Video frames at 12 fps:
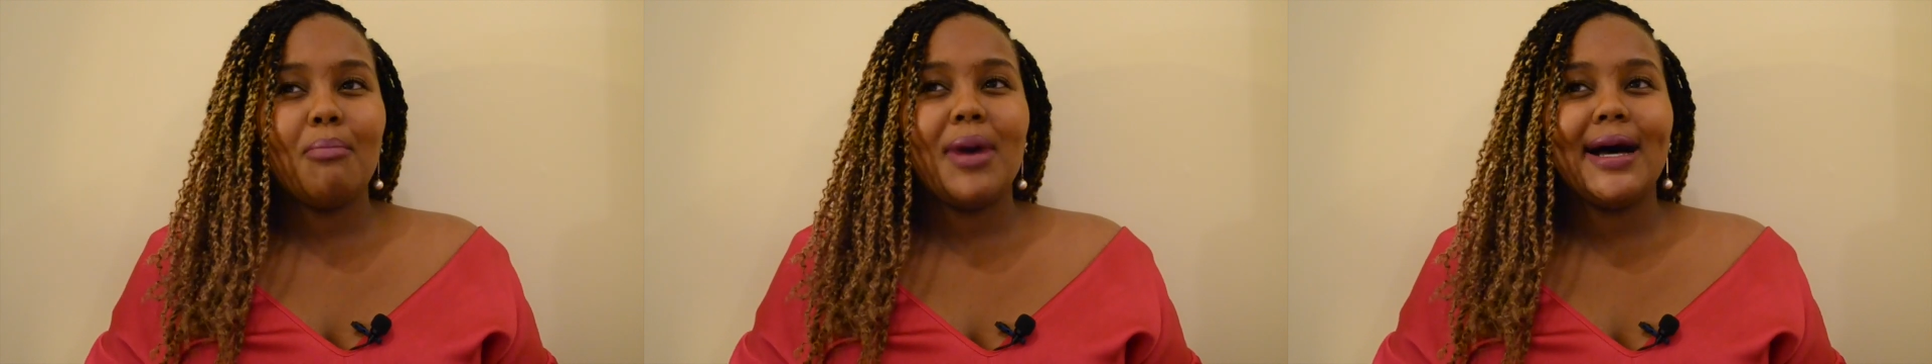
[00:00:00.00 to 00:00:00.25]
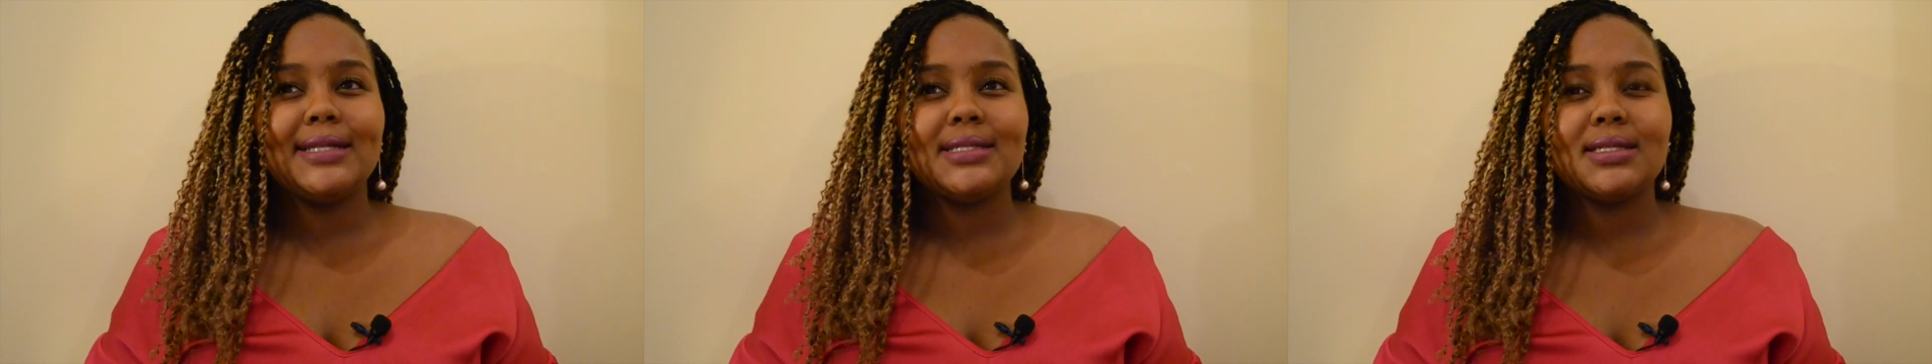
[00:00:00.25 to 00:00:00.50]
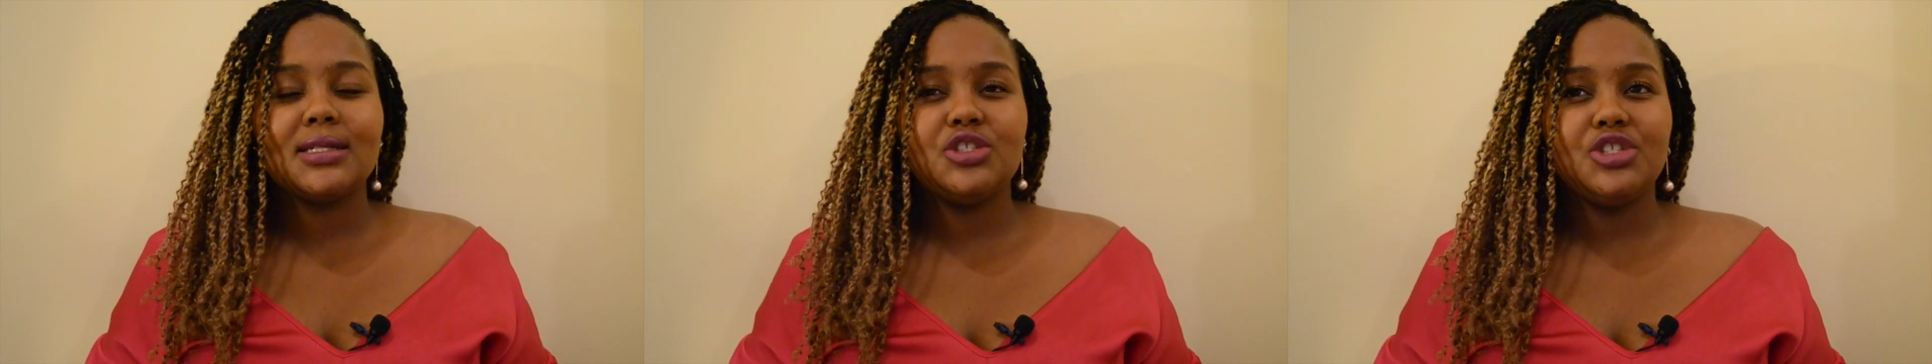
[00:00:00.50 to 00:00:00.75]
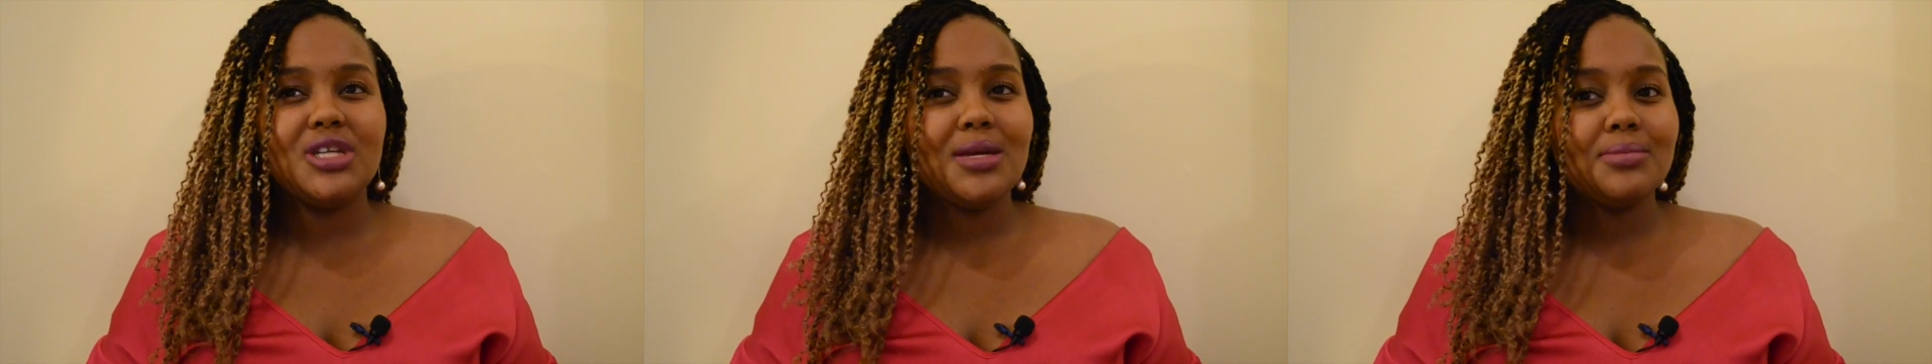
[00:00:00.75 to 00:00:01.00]
But
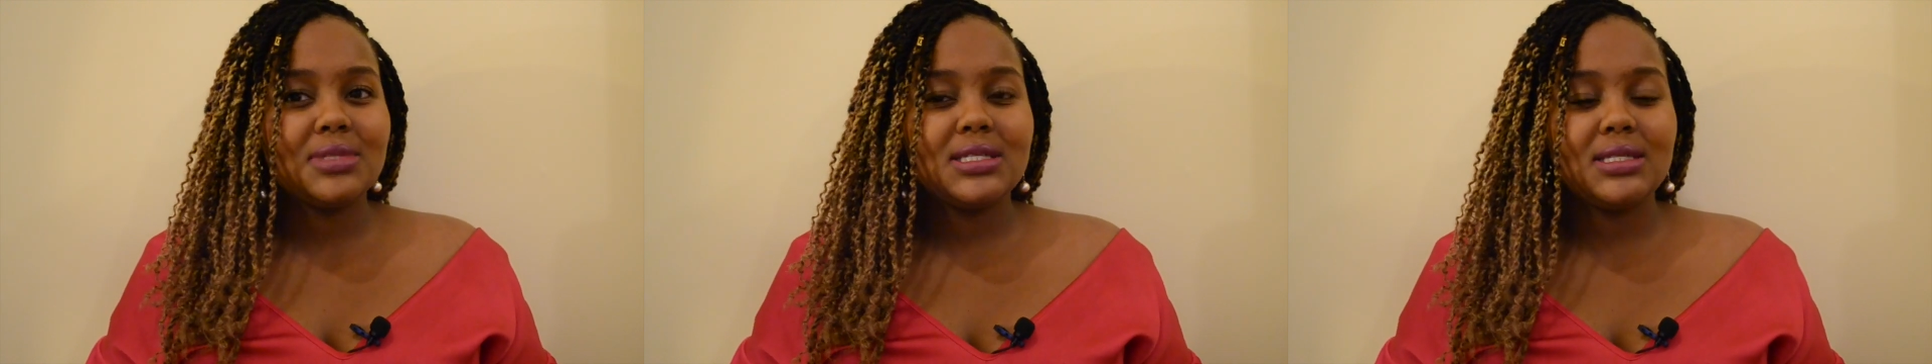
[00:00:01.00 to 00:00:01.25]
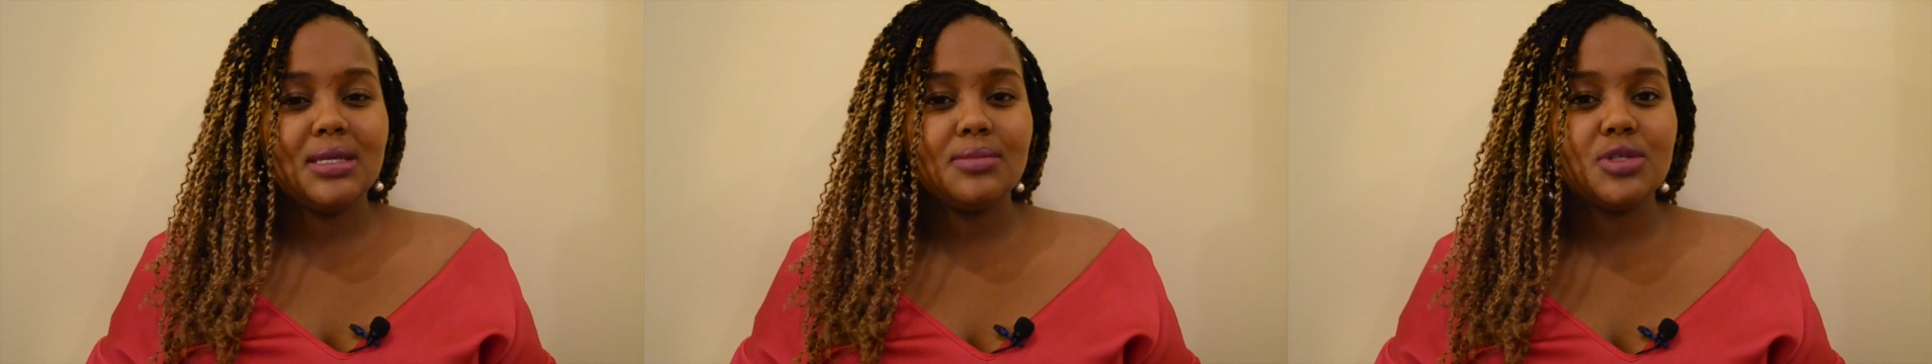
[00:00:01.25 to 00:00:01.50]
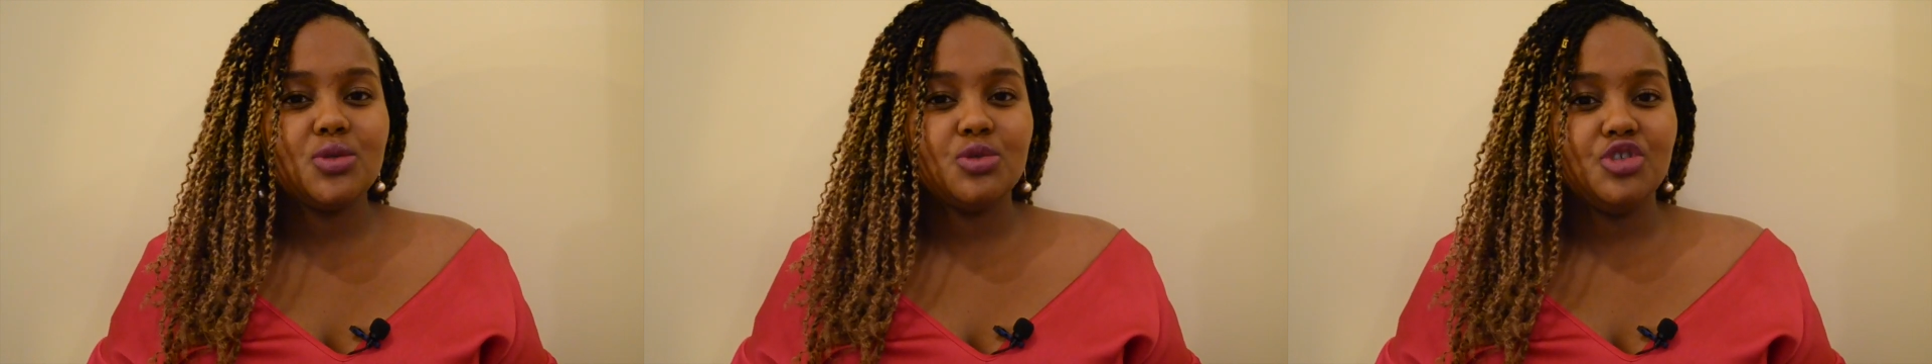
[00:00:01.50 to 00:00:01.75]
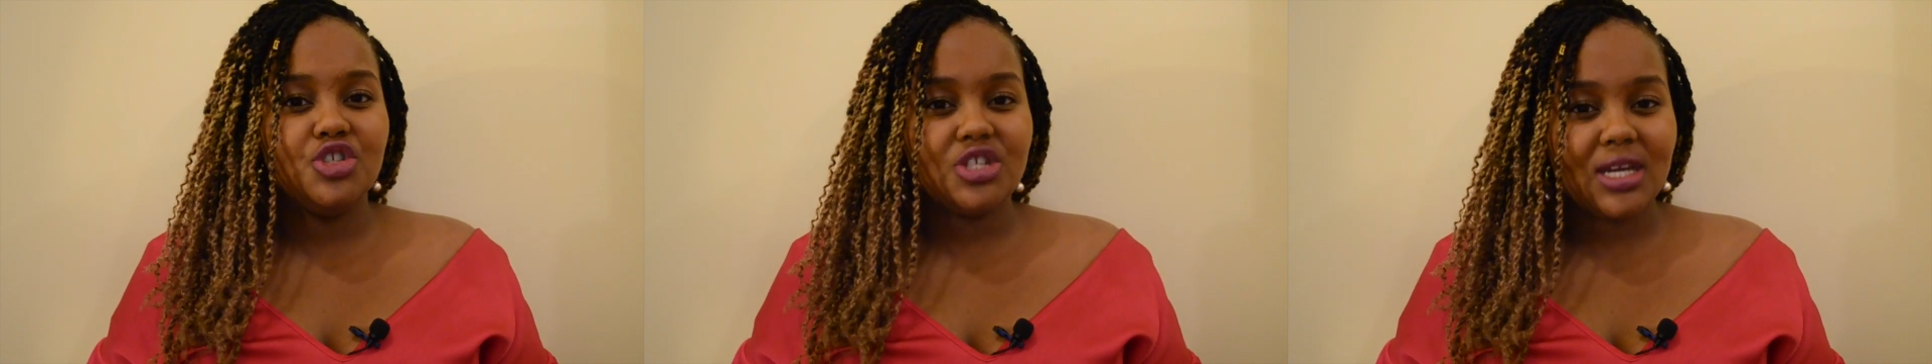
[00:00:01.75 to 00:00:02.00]
James seems
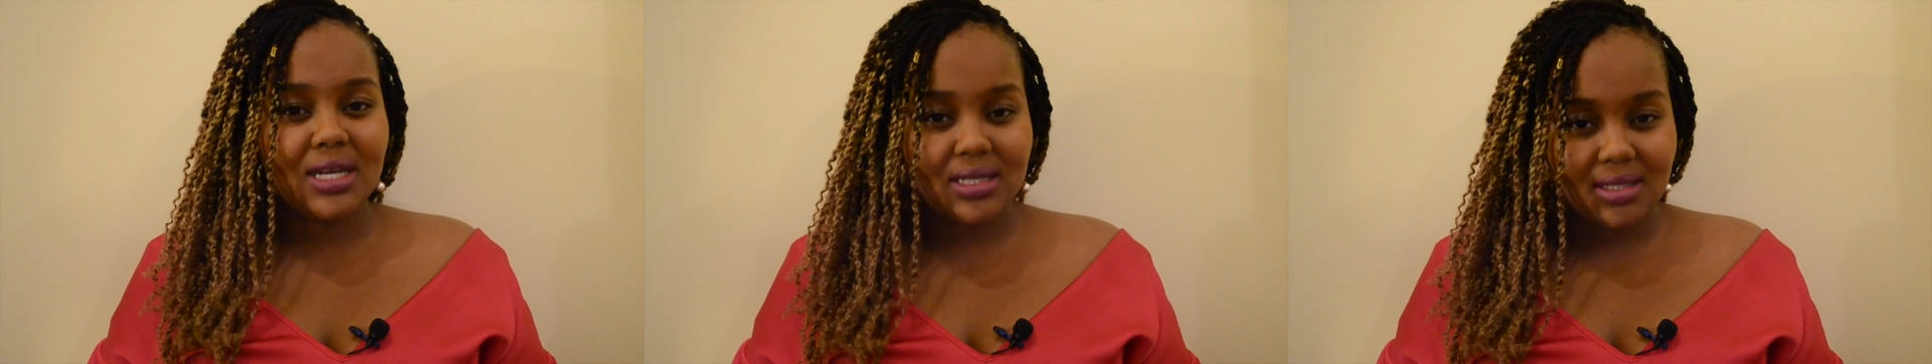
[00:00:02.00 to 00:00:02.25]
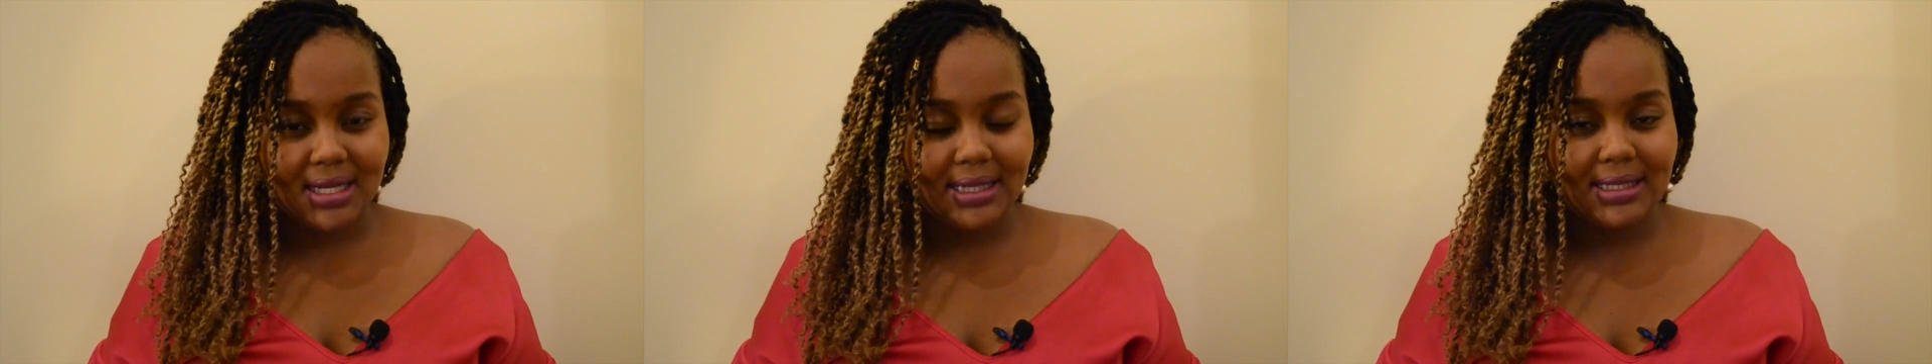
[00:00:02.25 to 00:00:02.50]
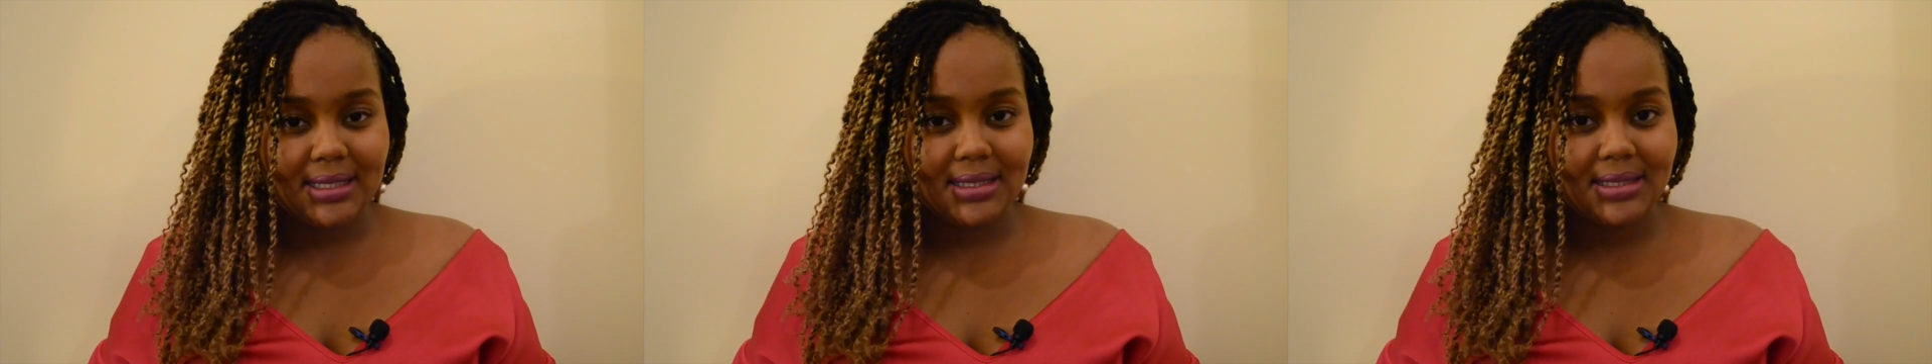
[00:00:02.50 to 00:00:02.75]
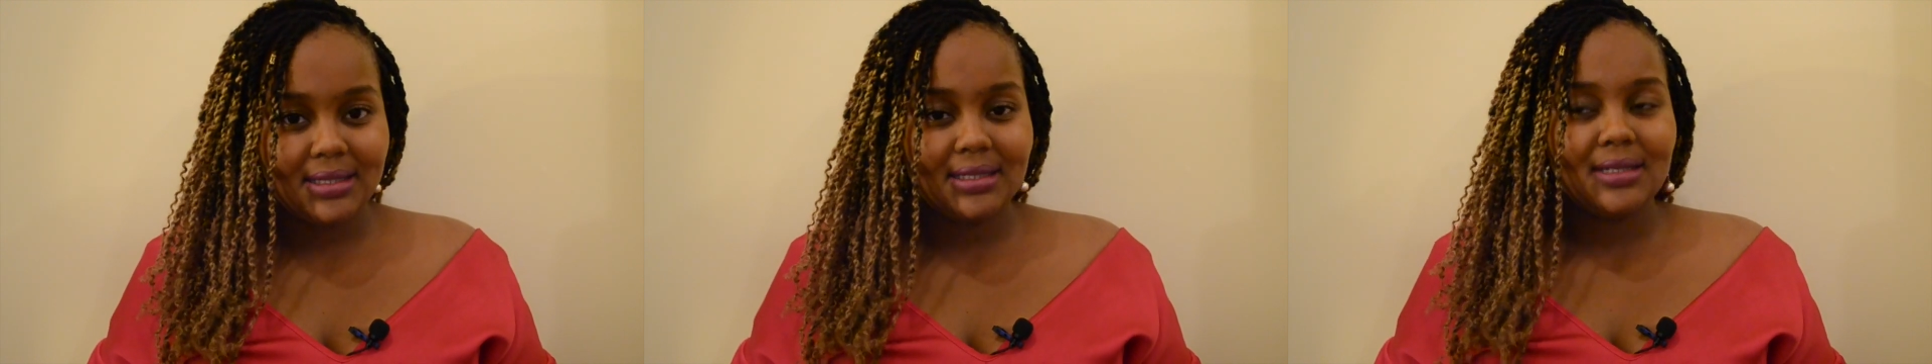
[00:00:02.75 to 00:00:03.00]
to generally